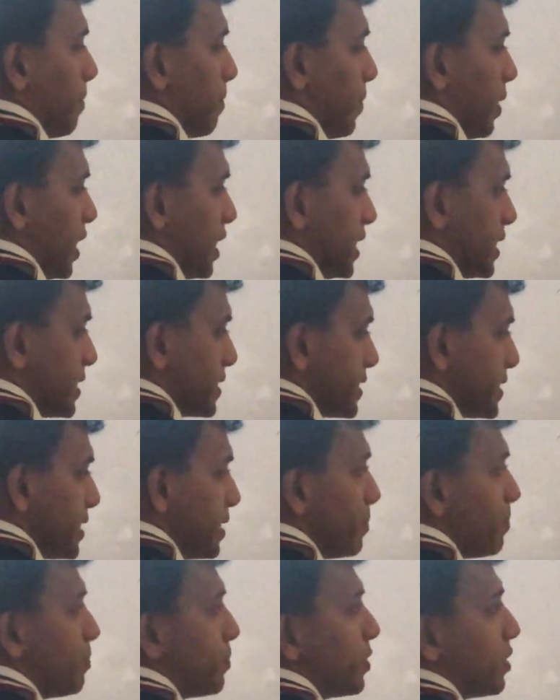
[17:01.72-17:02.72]

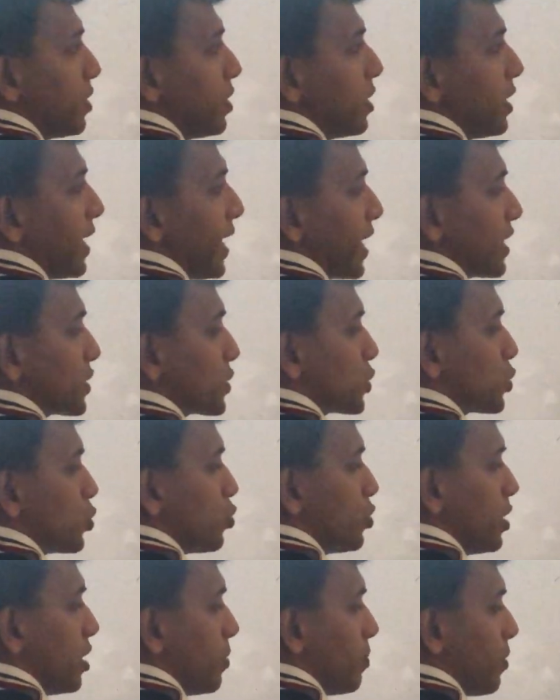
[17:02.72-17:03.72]
multiple x to
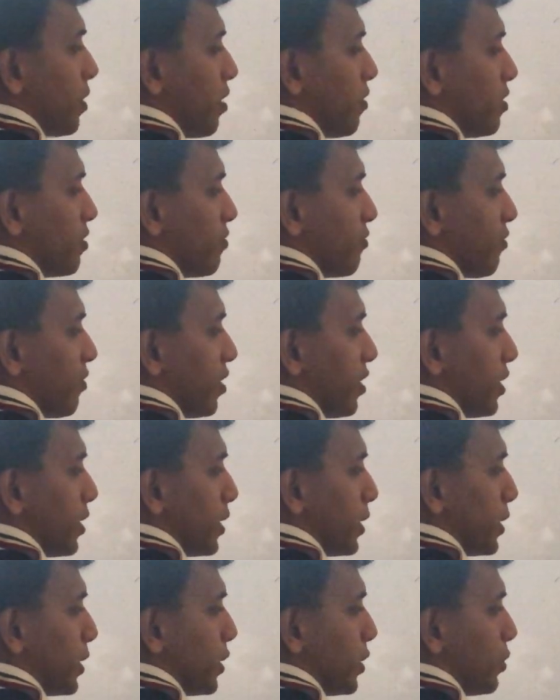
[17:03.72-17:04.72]
the power
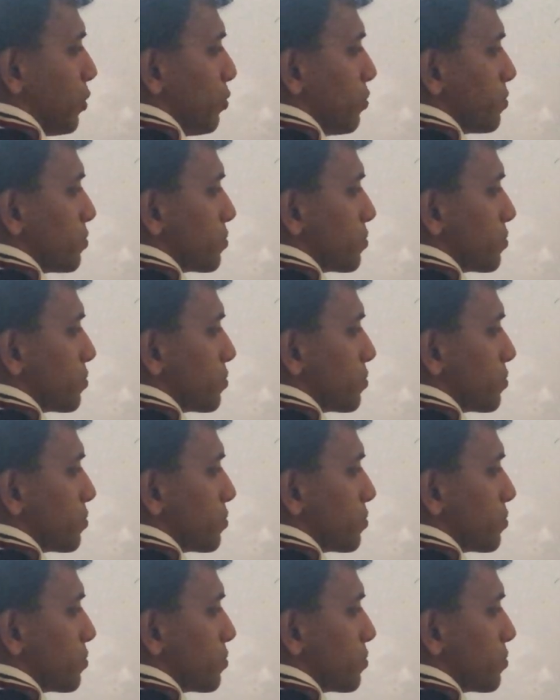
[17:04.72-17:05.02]
5